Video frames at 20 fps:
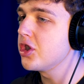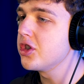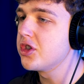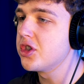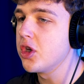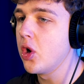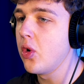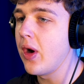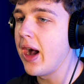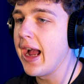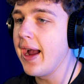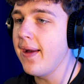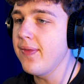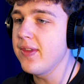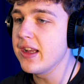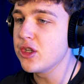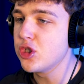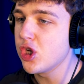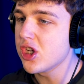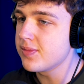So I have
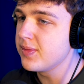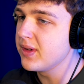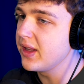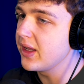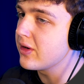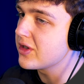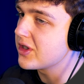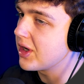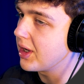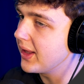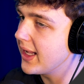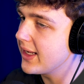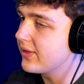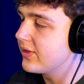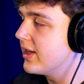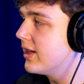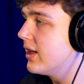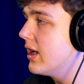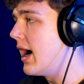the adjustment layer selected.